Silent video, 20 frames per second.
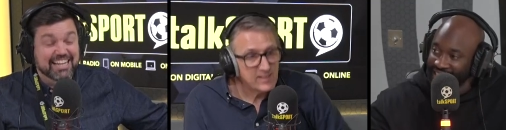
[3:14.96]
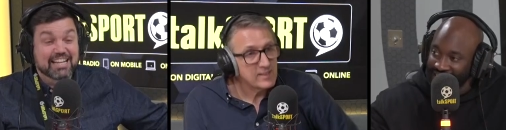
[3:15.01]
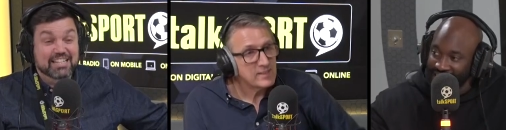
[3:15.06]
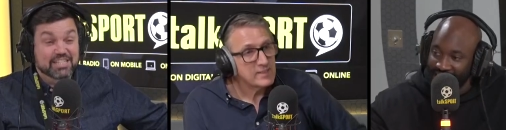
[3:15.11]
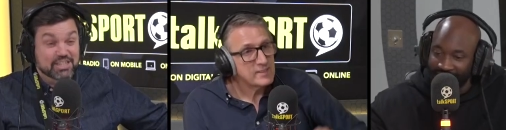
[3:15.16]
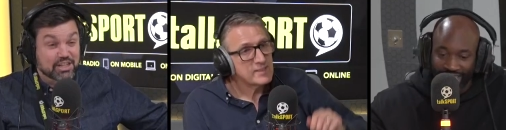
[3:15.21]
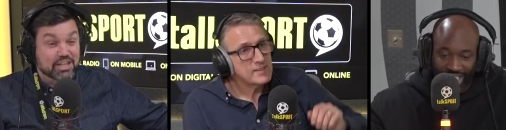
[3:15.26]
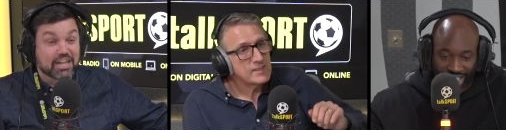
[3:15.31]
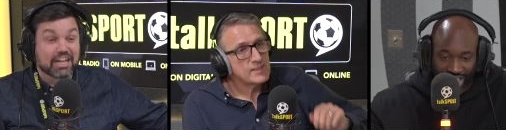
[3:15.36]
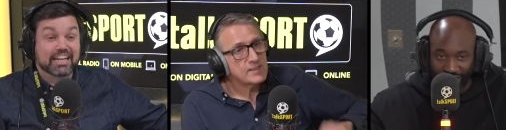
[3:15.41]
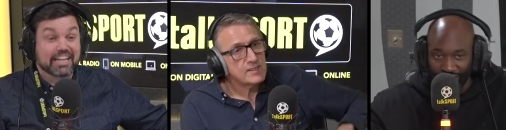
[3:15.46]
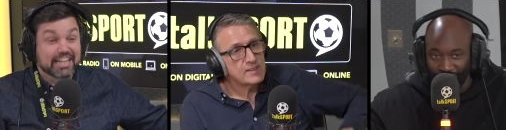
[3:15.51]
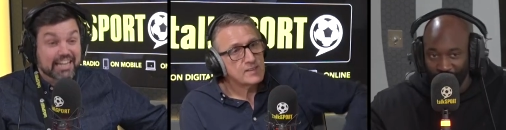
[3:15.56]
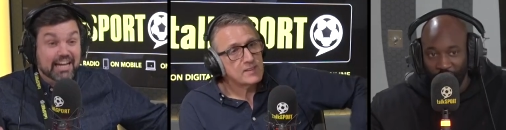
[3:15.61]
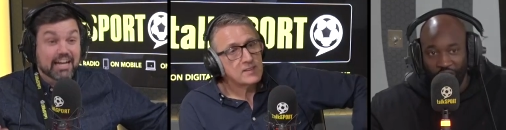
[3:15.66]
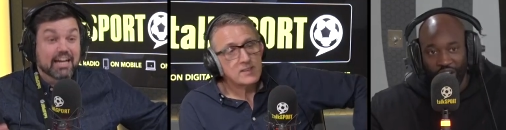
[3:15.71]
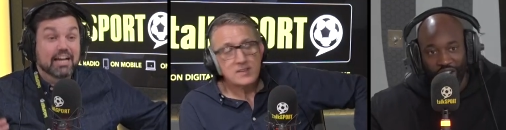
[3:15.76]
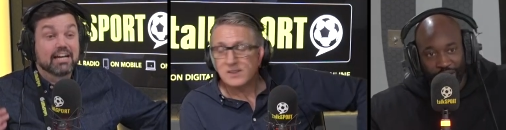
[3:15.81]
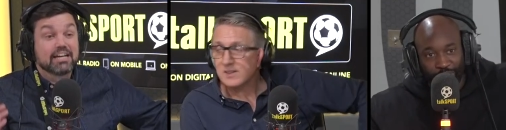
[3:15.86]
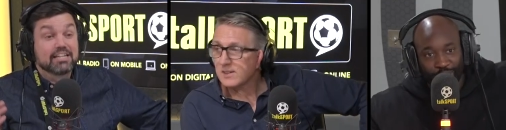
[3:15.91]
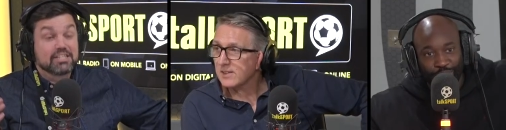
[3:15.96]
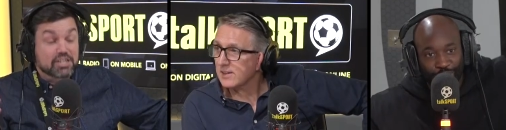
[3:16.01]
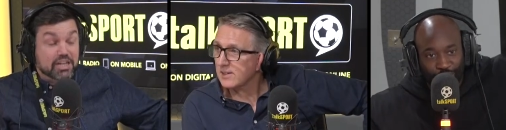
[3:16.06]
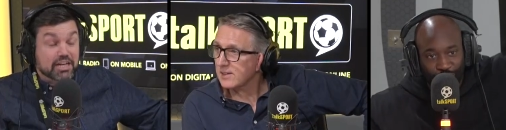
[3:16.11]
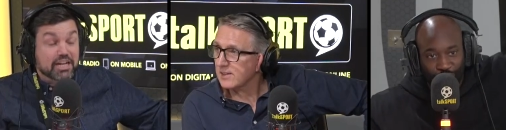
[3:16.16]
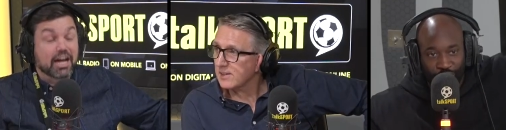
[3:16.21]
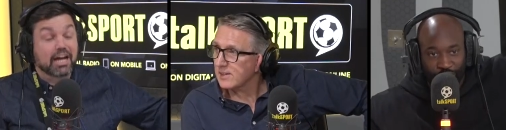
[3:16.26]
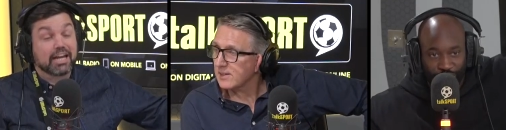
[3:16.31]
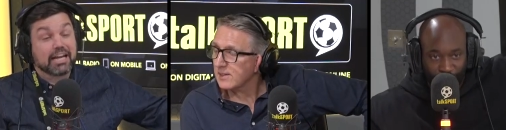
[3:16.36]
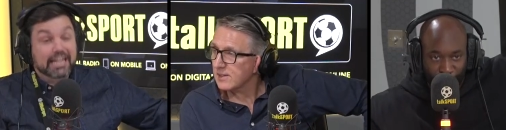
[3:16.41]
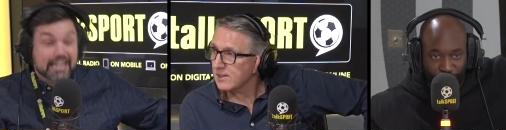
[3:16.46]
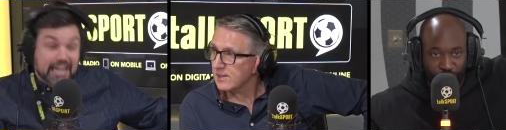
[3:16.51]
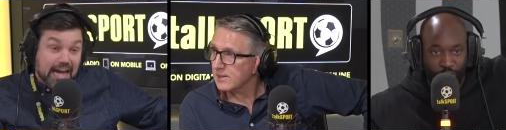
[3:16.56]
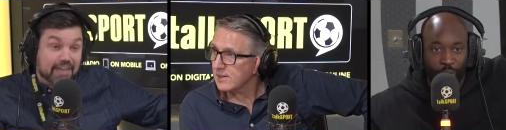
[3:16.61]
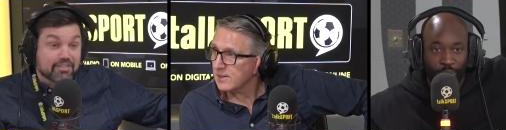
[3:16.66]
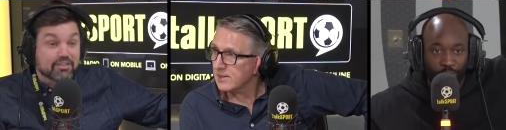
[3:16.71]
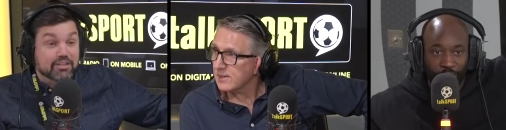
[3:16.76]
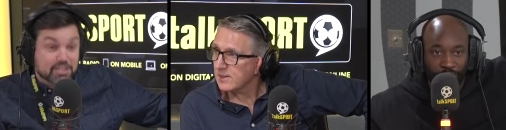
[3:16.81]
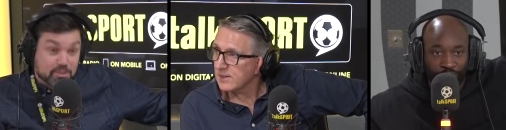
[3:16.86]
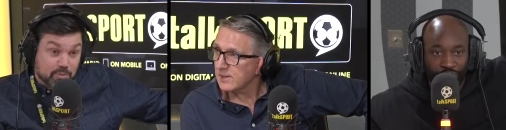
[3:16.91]
Speaker 1: saying she's not number you're two, you're gonna get
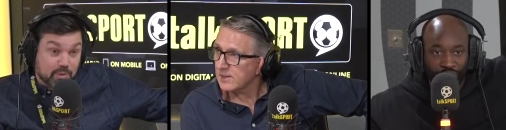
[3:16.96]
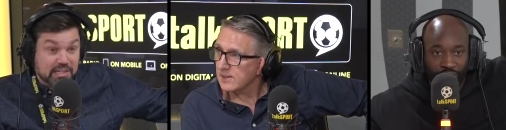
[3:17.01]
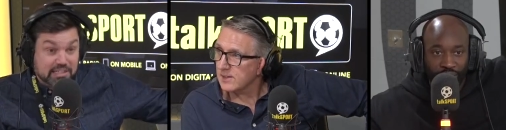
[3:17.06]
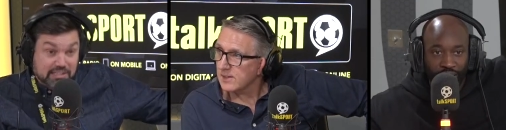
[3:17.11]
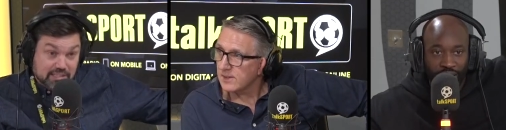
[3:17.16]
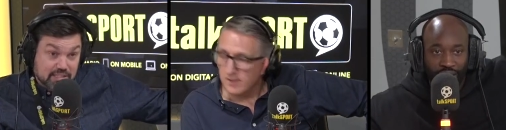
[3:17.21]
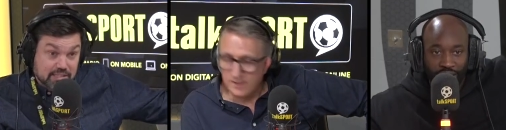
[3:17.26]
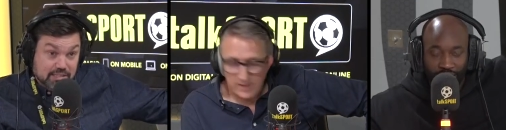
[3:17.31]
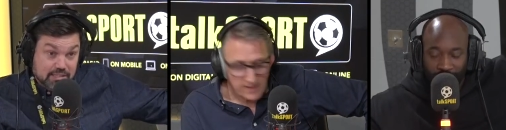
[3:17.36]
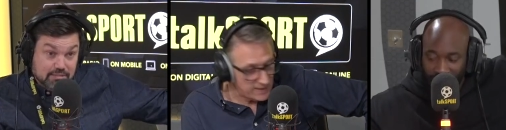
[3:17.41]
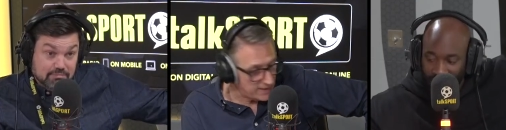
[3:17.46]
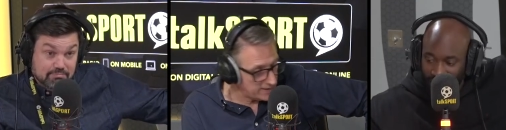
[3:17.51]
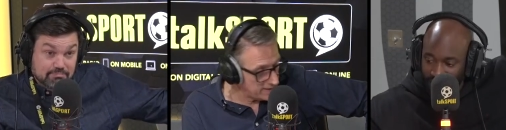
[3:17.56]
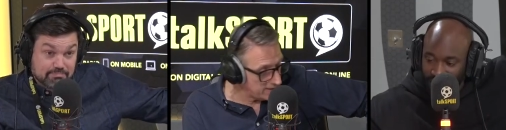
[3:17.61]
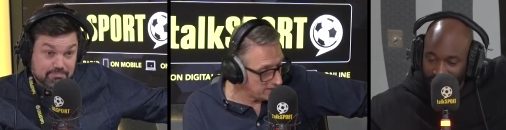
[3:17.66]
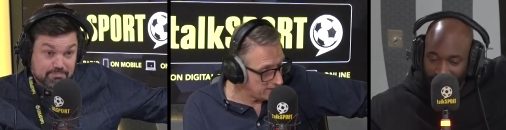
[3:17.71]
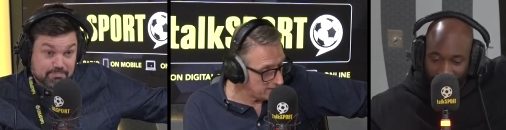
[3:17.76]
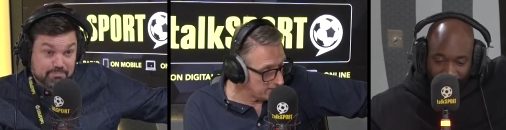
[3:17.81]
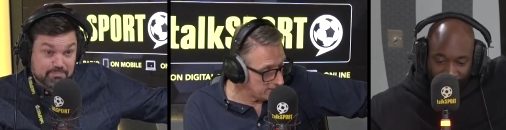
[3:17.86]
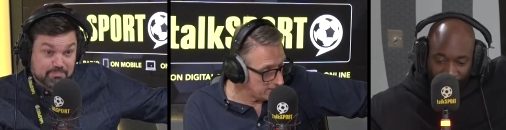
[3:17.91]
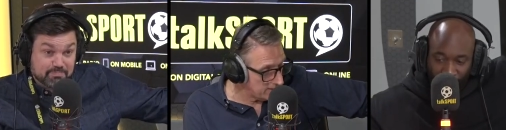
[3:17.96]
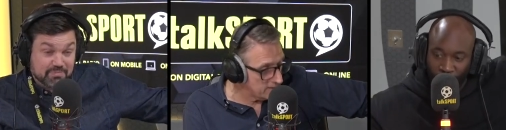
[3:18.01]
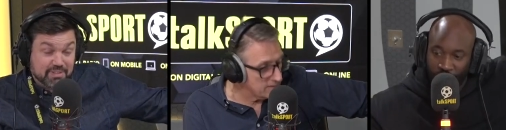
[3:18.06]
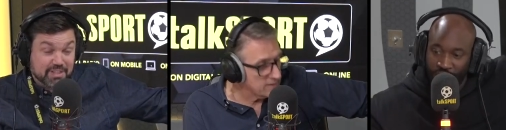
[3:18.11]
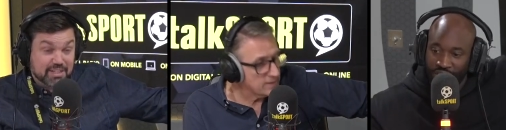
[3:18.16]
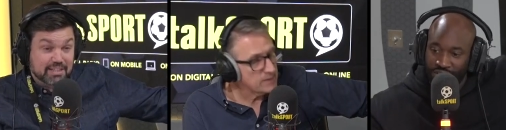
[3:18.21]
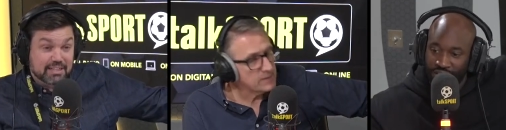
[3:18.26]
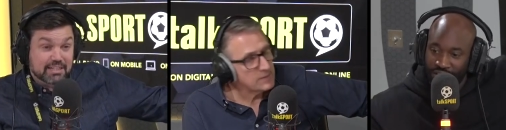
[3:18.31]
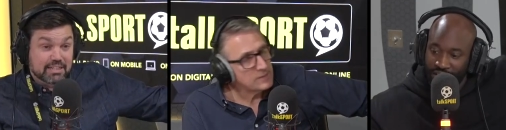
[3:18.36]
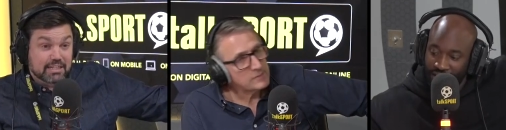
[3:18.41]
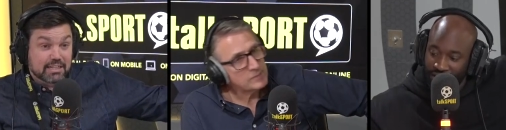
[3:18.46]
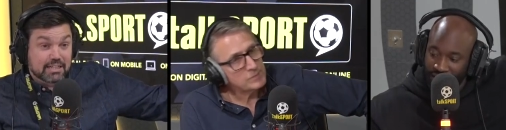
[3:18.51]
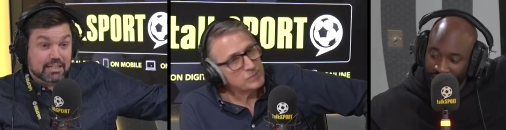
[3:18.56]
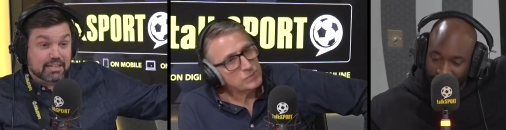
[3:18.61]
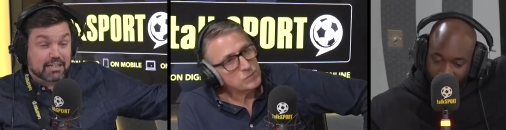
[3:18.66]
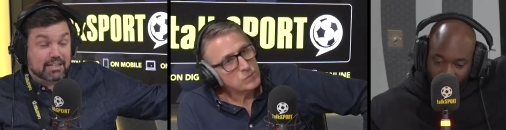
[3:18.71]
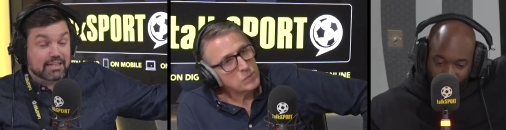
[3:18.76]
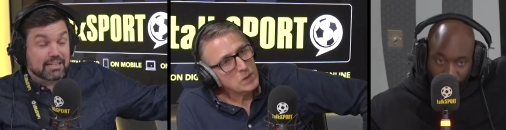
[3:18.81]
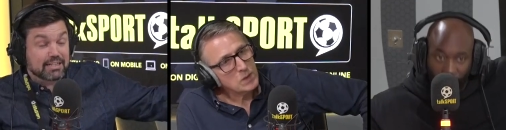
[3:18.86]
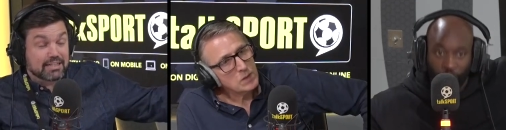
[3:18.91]
problem. the tweets. You're yeah, gonna yeah, get yeah. the tweets. You're gonna
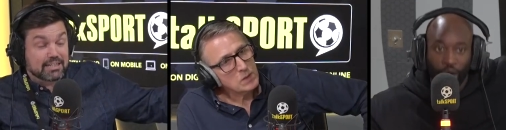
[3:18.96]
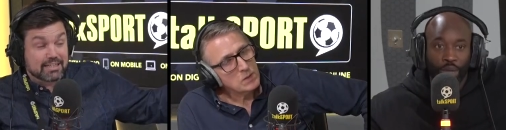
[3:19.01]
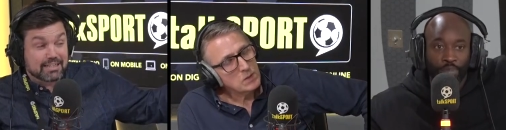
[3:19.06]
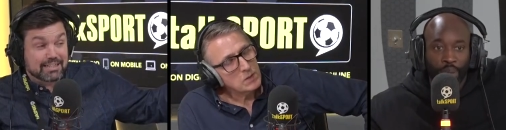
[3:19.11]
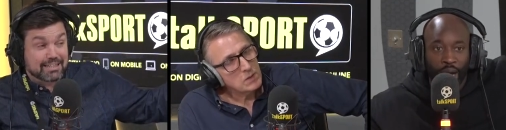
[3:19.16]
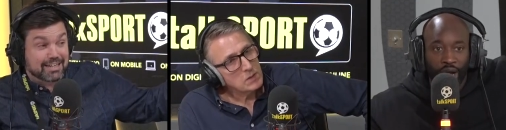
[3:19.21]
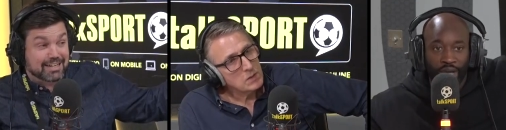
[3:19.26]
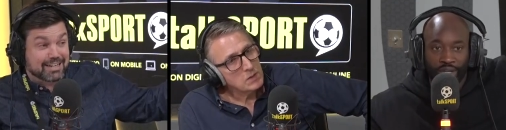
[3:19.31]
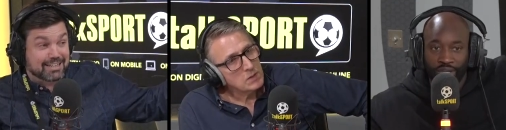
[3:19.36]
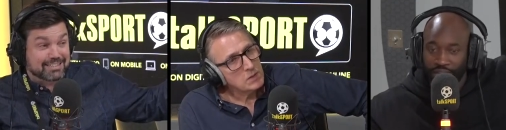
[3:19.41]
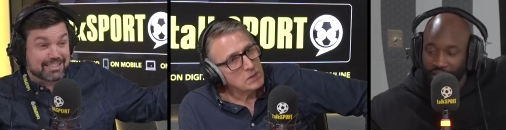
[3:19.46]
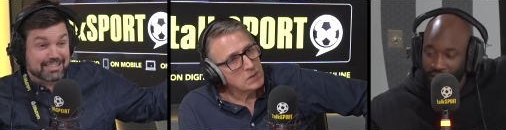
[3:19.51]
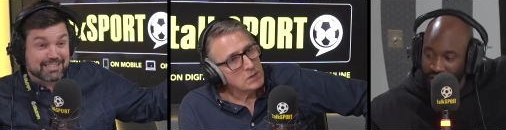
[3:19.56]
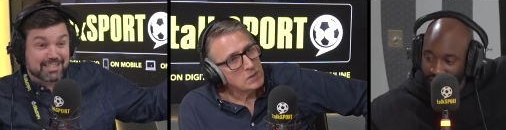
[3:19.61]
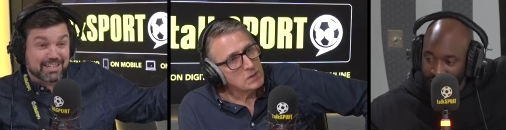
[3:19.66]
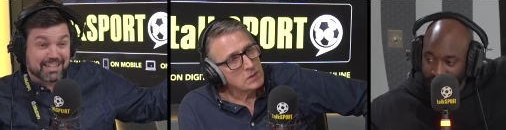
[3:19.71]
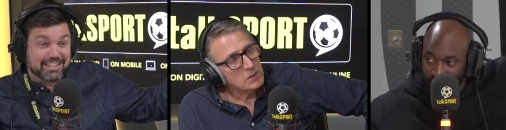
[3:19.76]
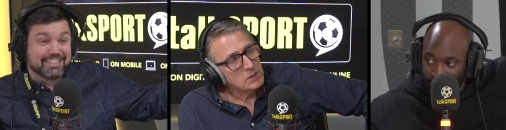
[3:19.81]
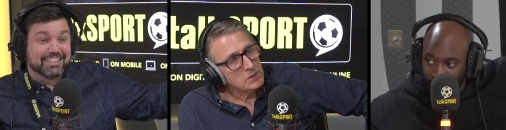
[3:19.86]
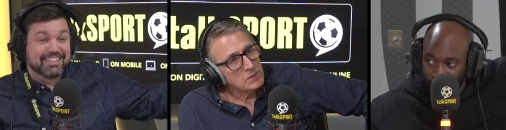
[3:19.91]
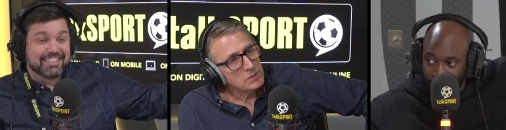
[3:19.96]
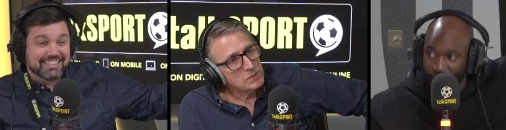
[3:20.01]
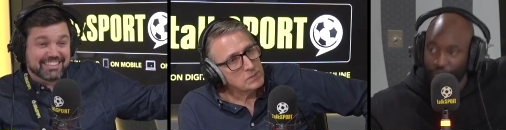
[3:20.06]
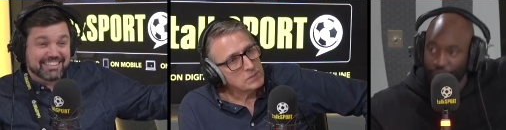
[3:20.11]
get the block button. You're gonna get the